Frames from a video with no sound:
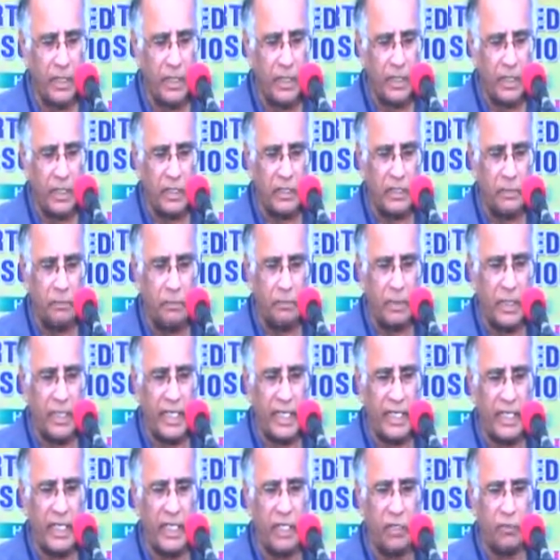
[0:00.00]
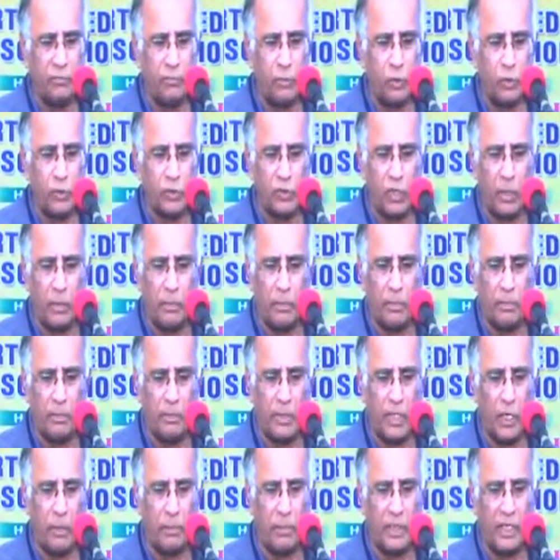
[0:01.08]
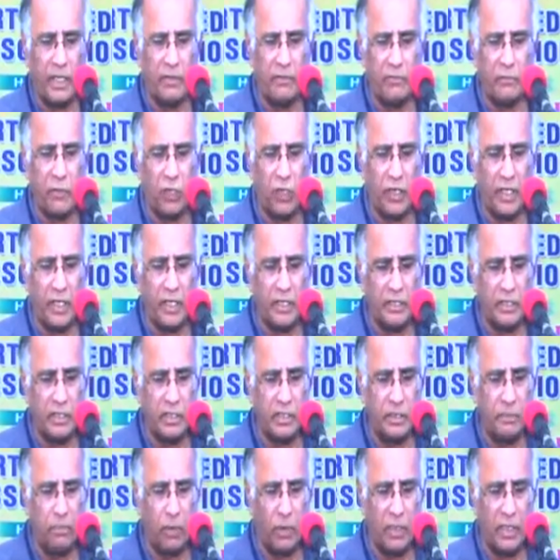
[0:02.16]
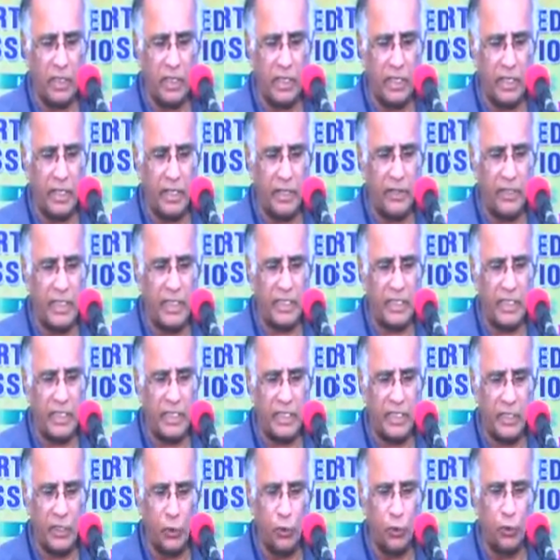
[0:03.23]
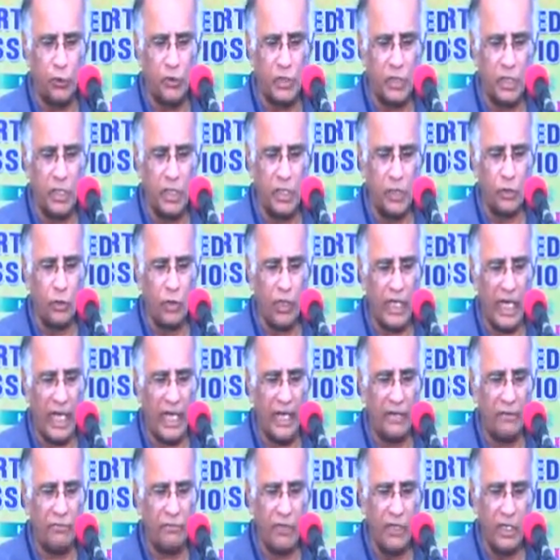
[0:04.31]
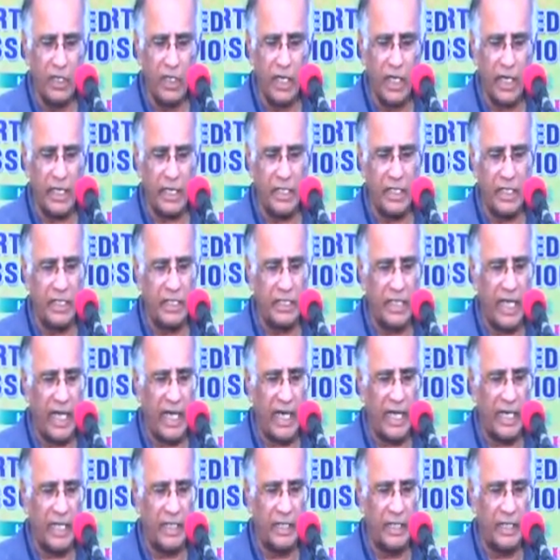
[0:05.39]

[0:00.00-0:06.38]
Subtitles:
A simple technique of post-op preoperative drawings is important, and tracings are used to arrive at the desired